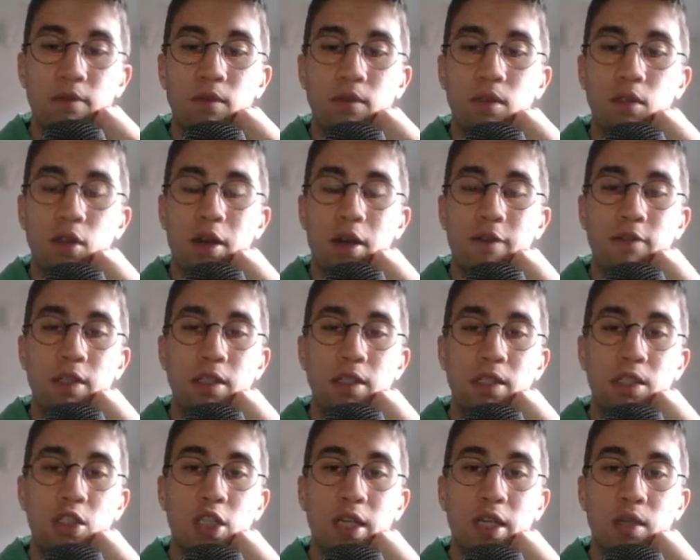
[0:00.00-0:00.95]
after
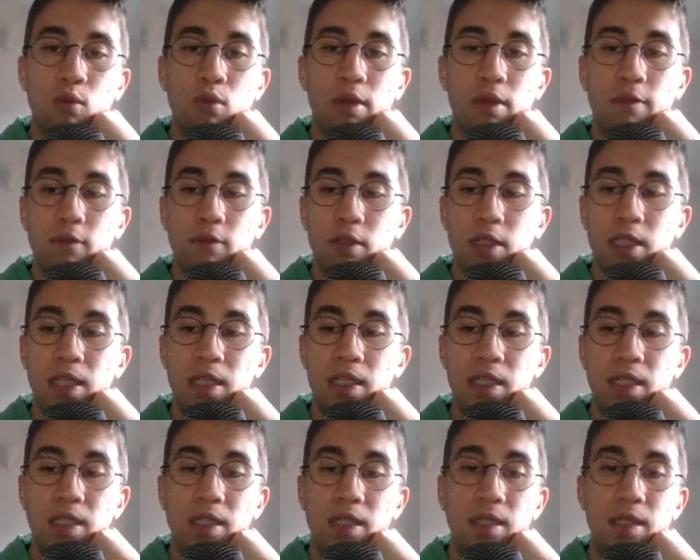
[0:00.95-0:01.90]
the check, we have
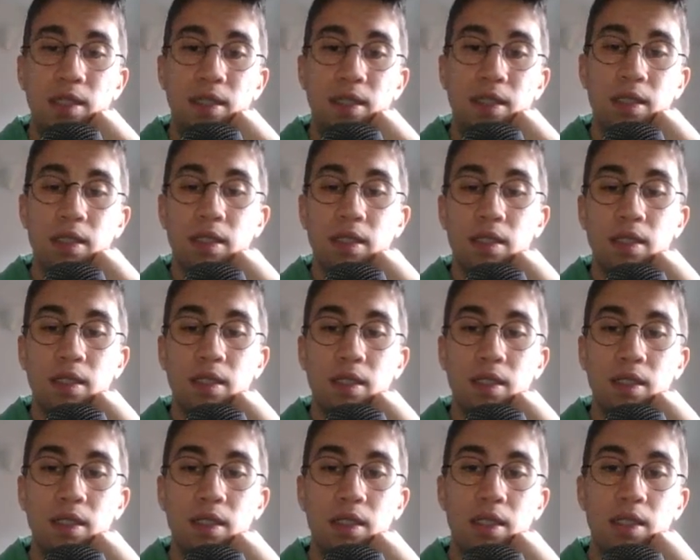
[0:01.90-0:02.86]
king
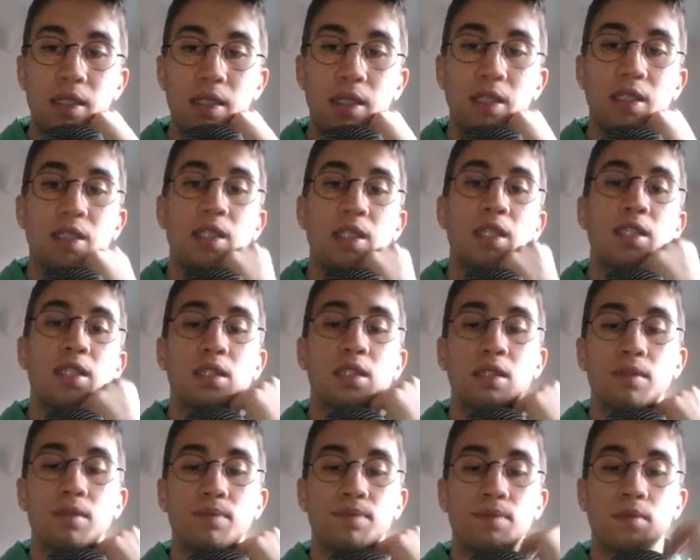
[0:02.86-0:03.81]
e6,
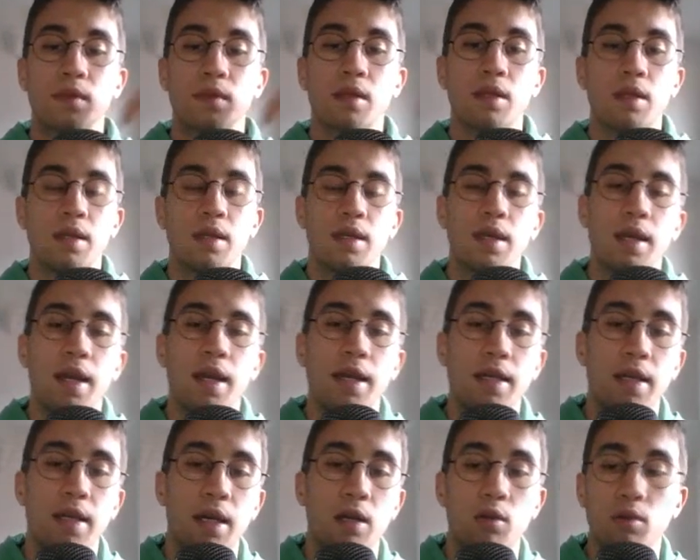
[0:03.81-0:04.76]
and
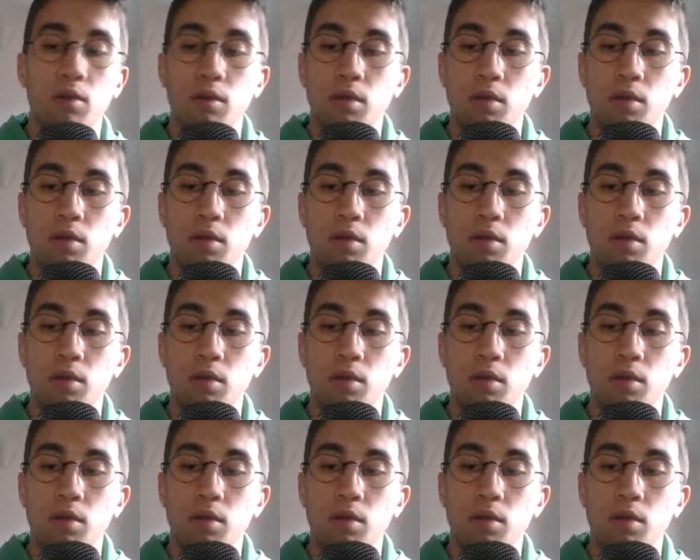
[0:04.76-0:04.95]
now